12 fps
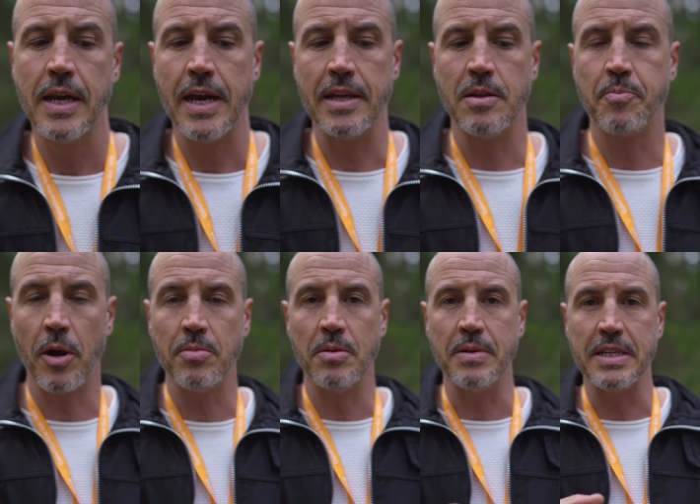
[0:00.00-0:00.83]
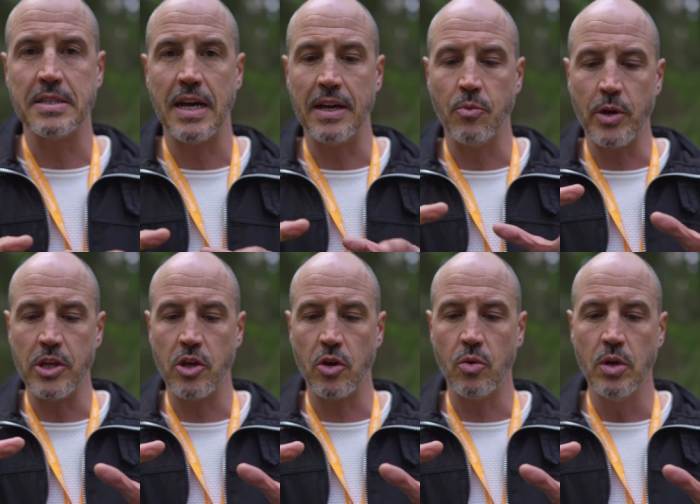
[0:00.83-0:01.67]
And the problem is that when
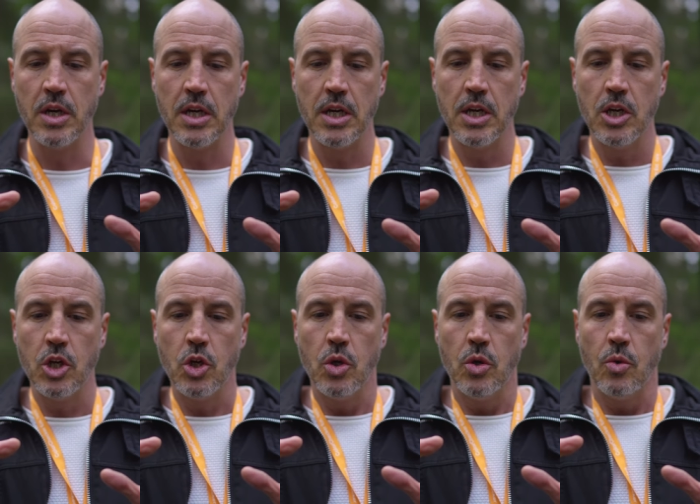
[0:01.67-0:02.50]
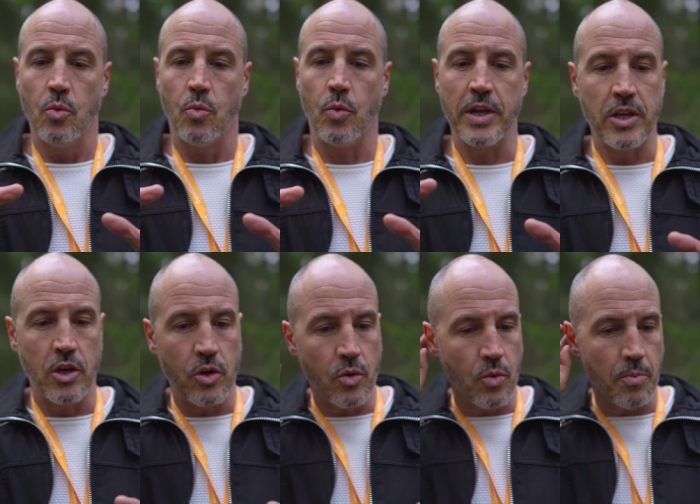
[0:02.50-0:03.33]
you, when
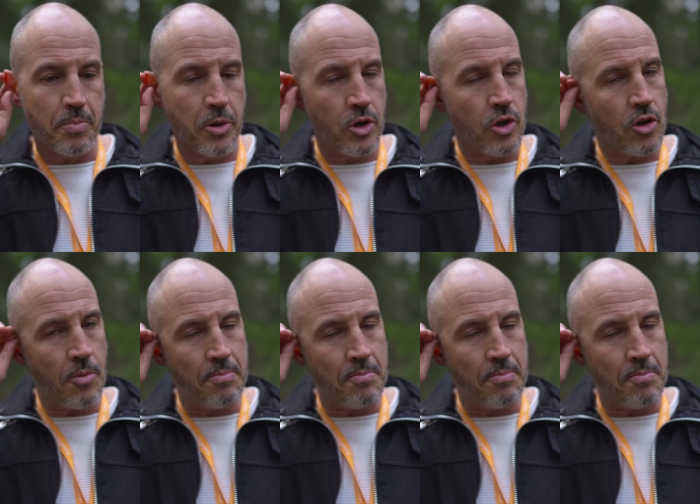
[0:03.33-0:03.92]
you put your,